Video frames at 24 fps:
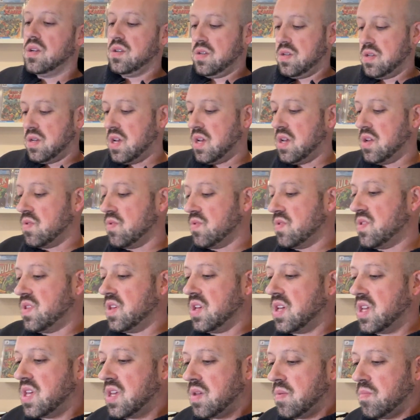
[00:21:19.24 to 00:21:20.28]
I don't
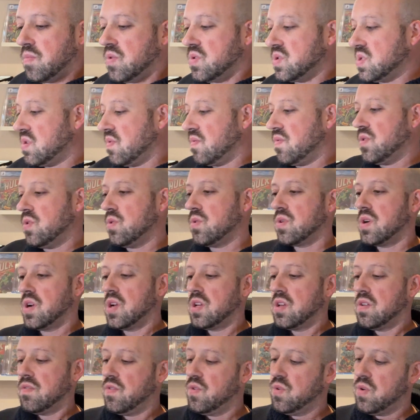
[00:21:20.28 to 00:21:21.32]
think most of you or
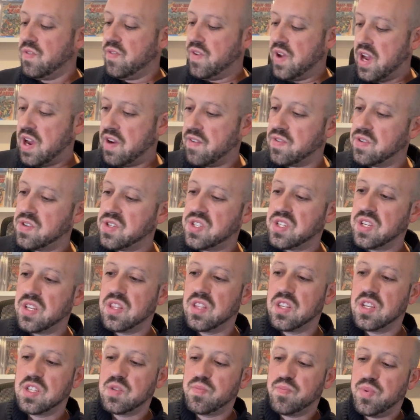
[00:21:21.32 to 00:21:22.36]
any of you have ever
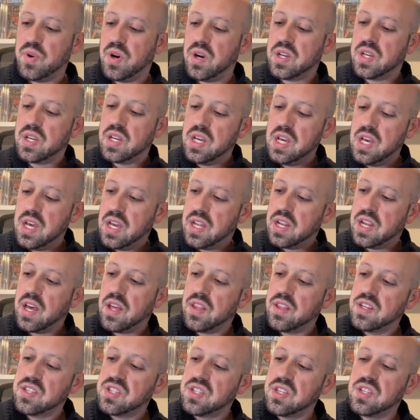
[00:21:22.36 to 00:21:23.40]
seen this book. Now,
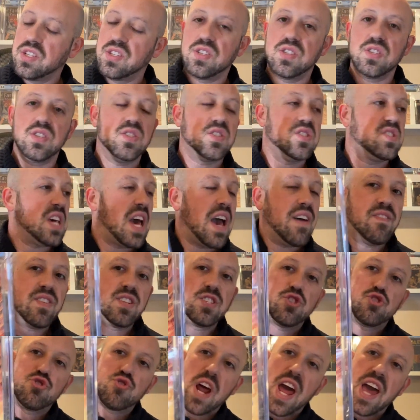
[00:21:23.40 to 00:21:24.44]
this is
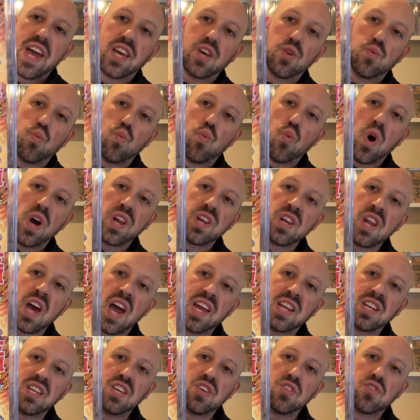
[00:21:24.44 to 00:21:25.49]
Savage Dragon
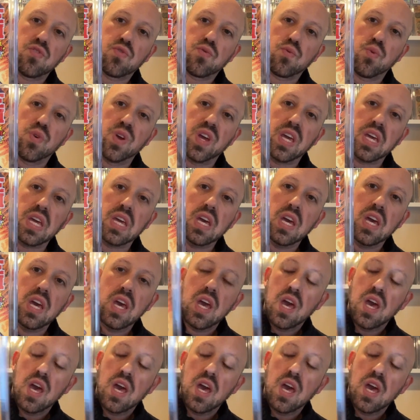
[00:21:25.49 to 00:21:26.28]
193.